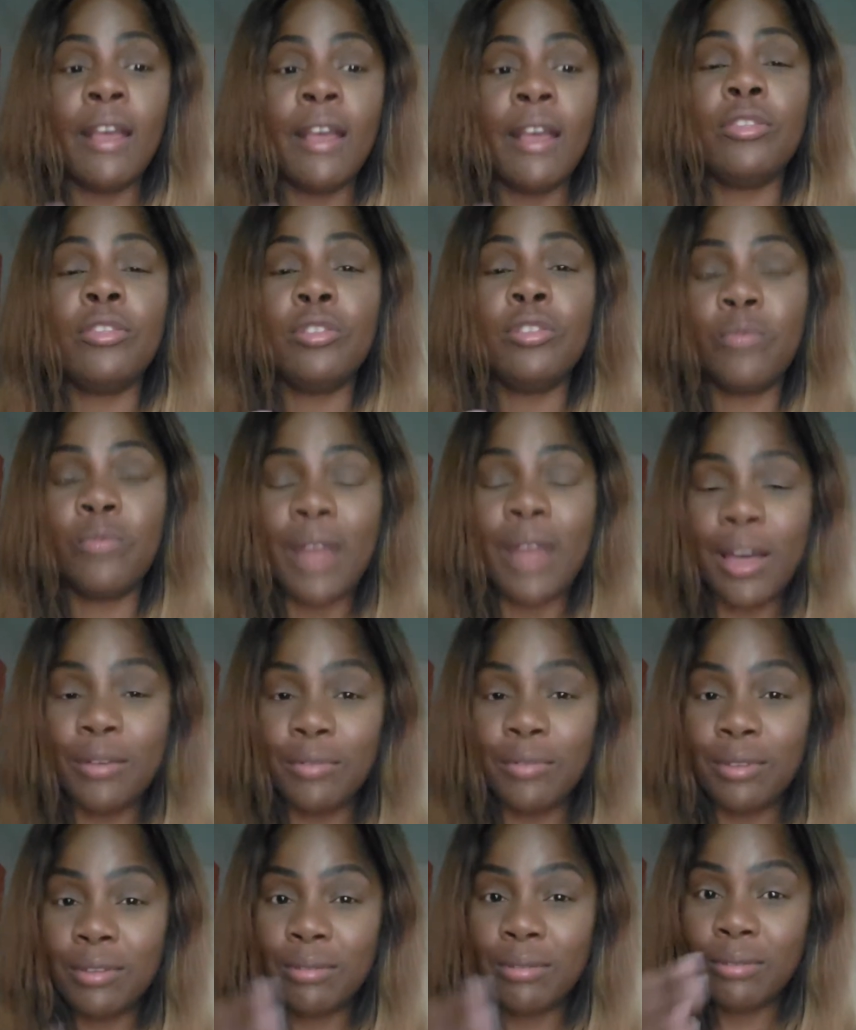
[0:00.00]
throughout
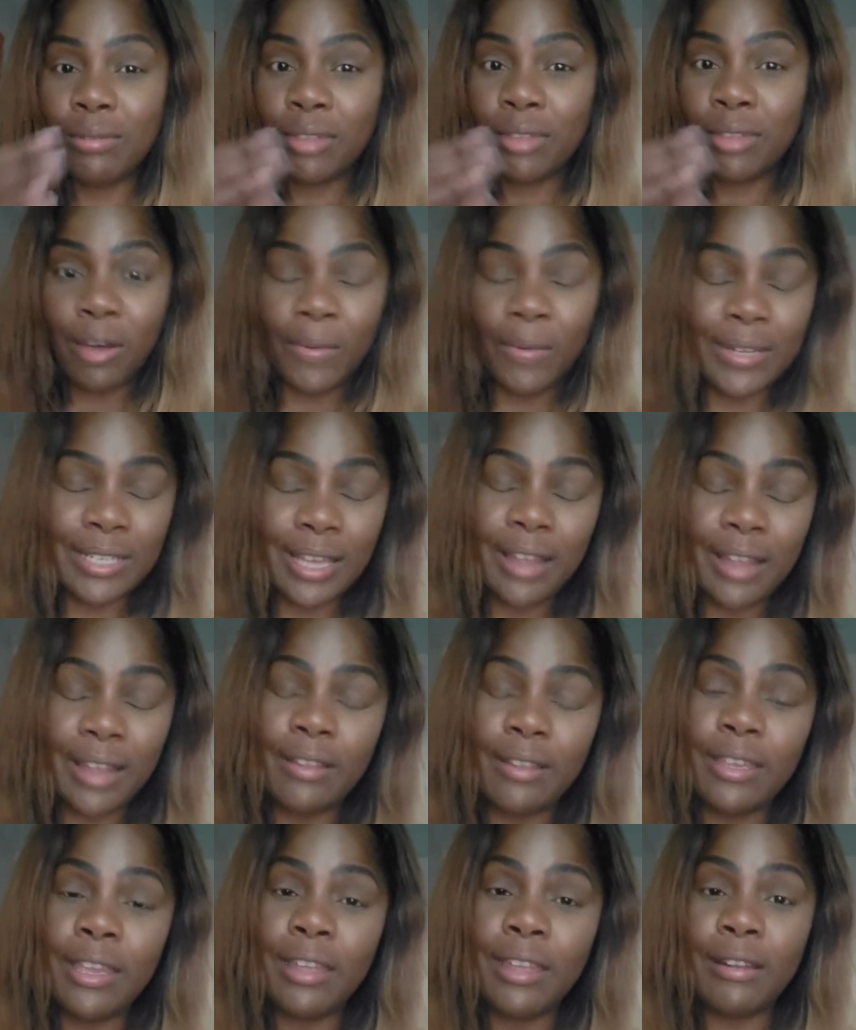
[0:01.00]
the whole entire
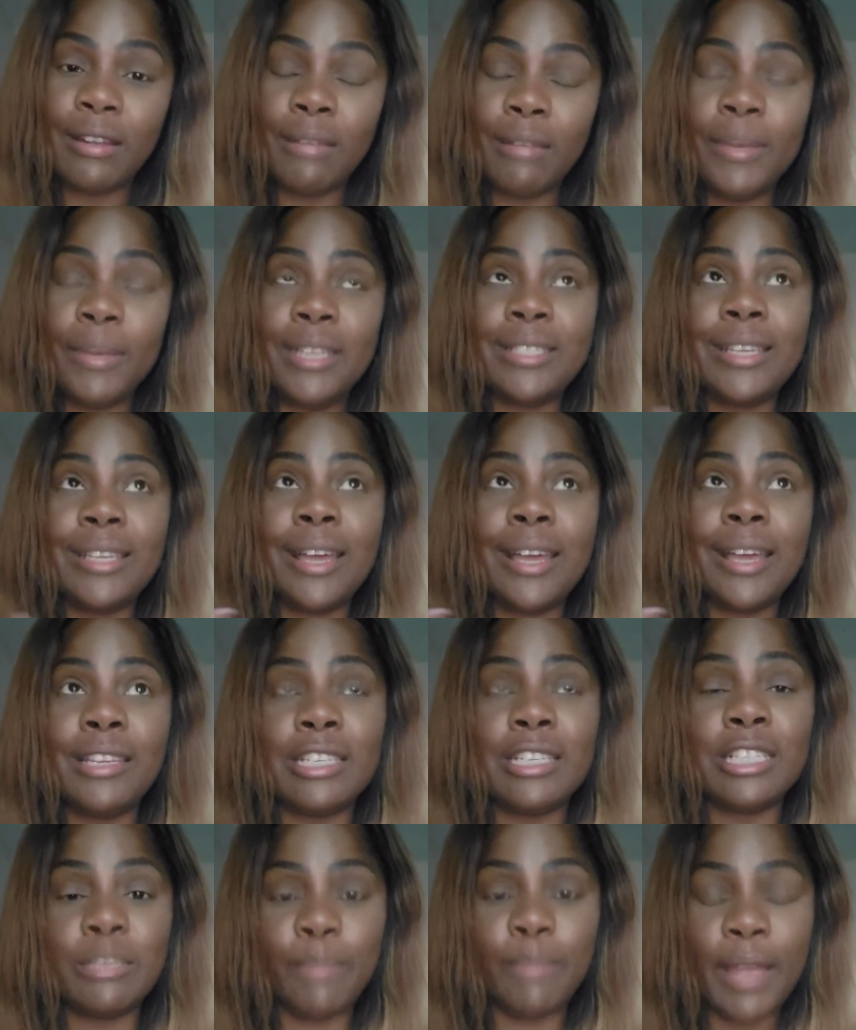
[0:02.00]
year, but it's
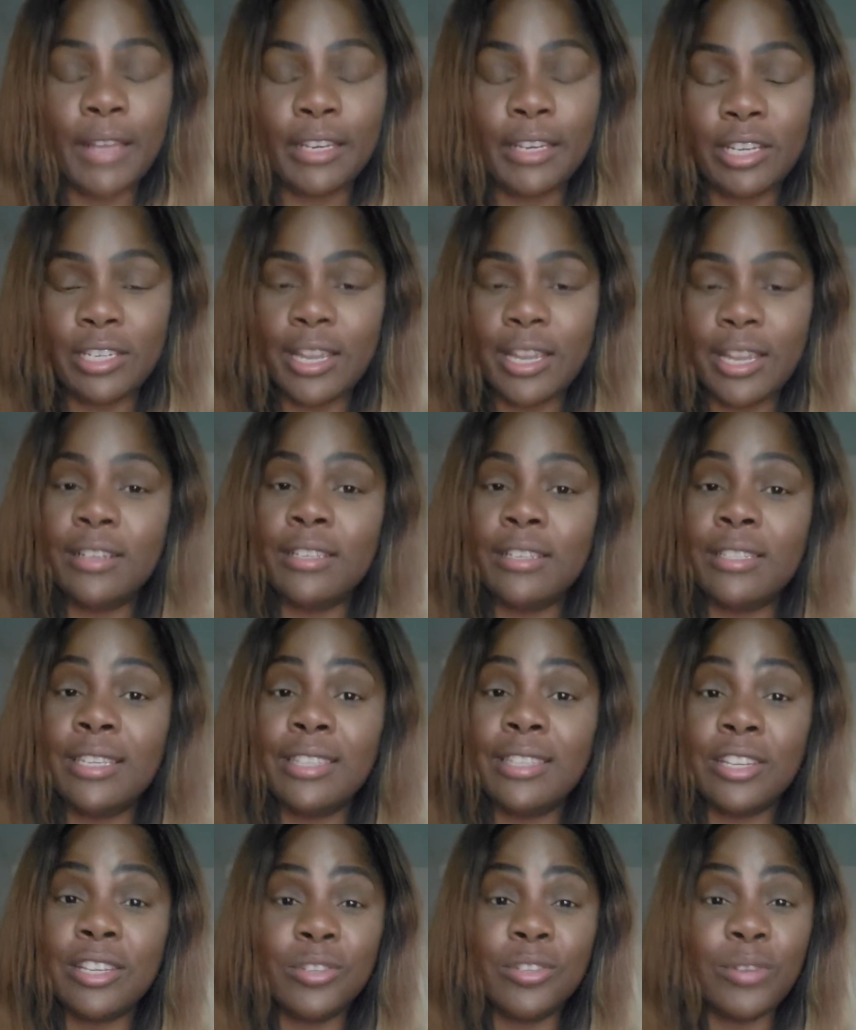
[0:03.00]
unexpected changes, things
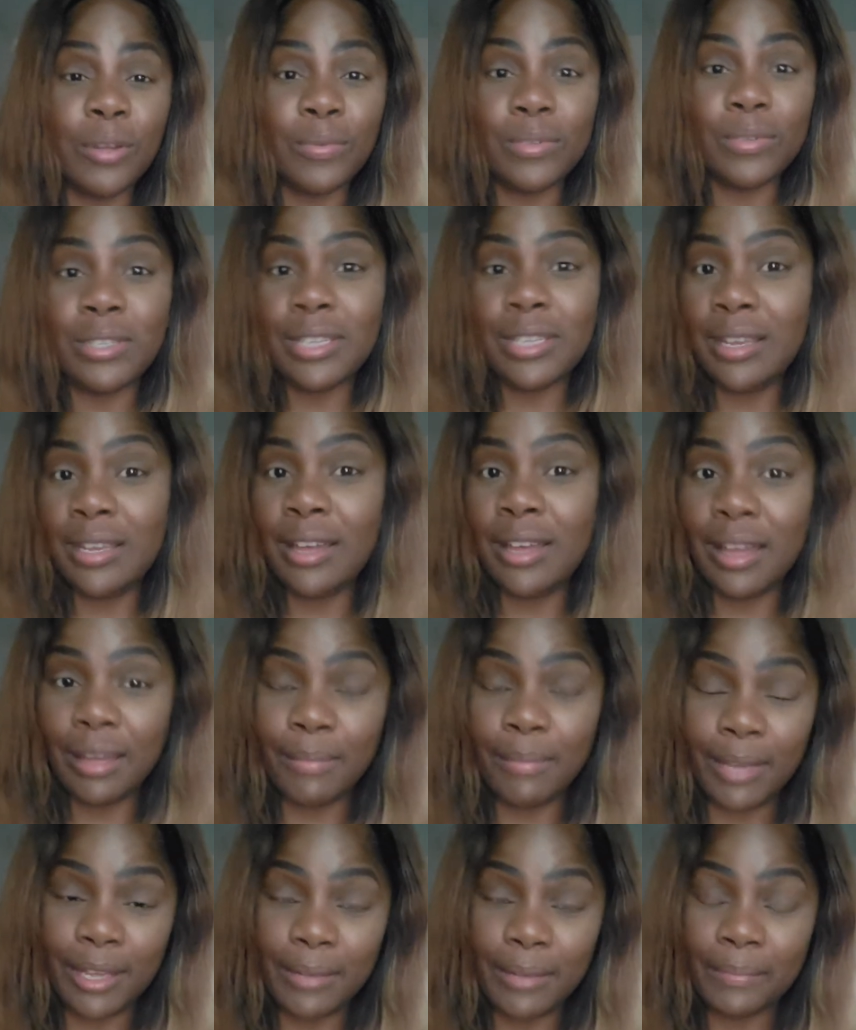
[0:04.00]
that you don't see
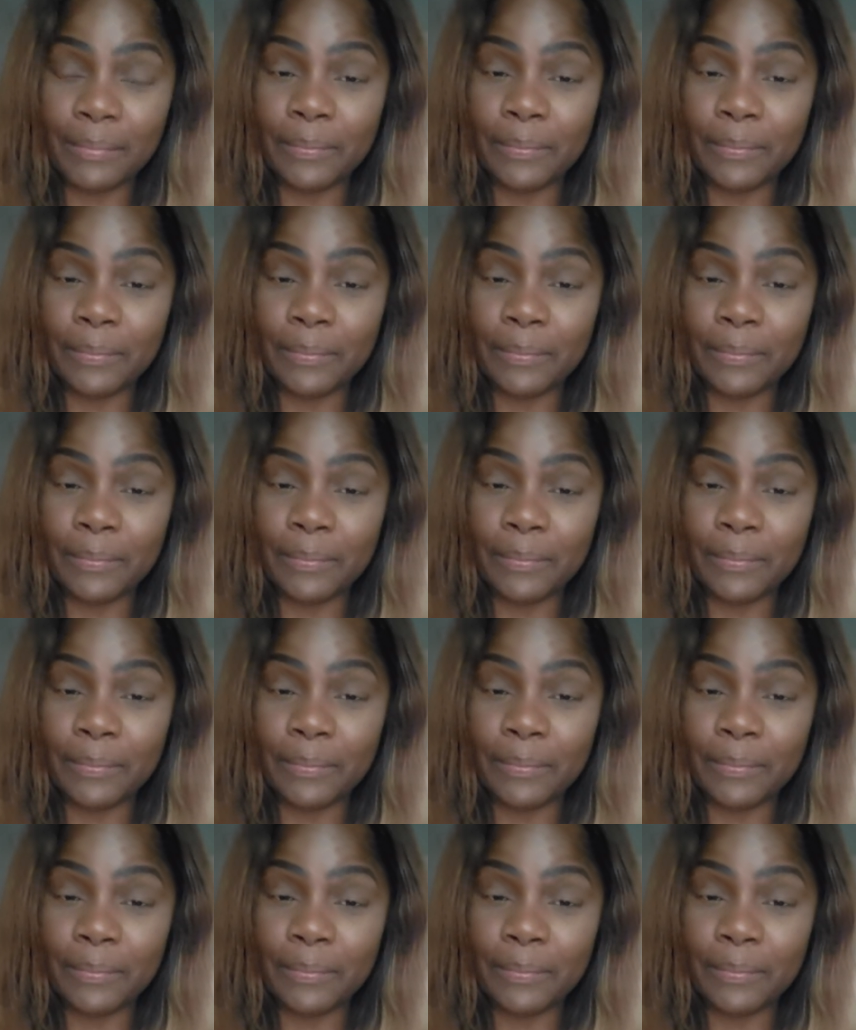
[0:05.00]
coming.